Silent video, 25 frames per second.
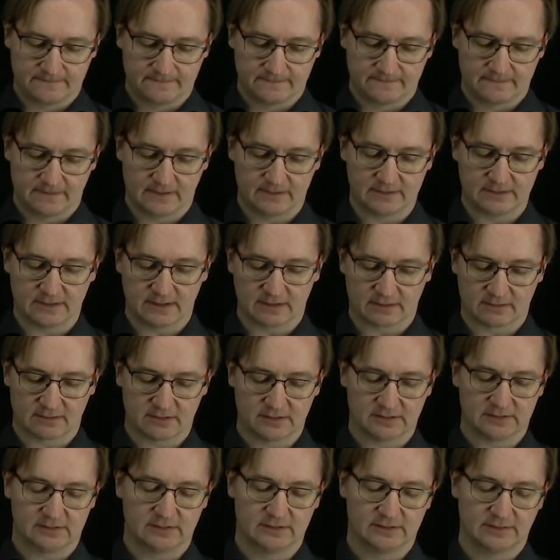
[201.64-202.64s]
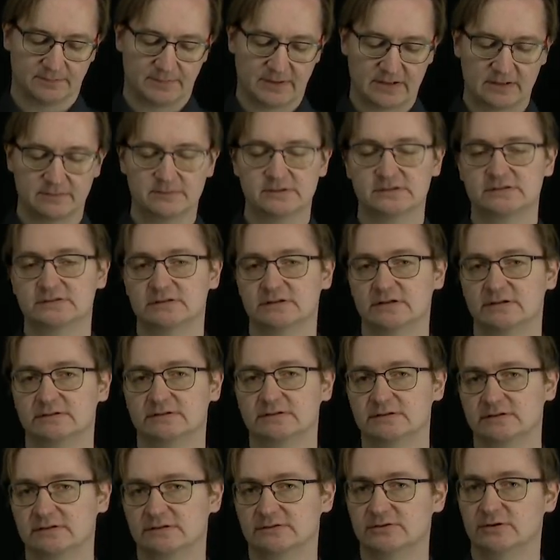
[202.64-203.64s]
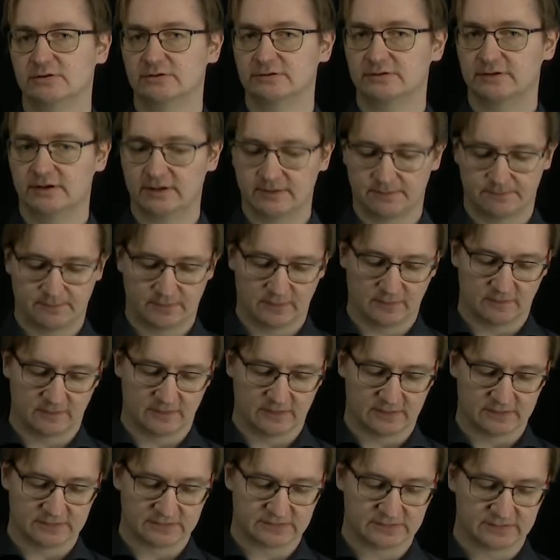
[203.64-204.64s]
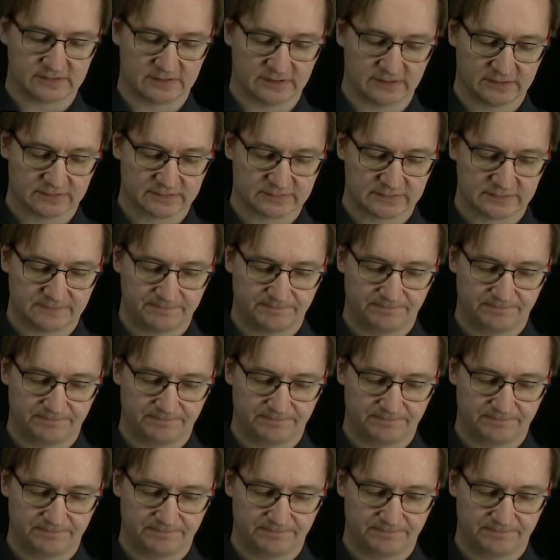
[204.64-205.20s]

And yeah, currently the parameter and the return type both are strings.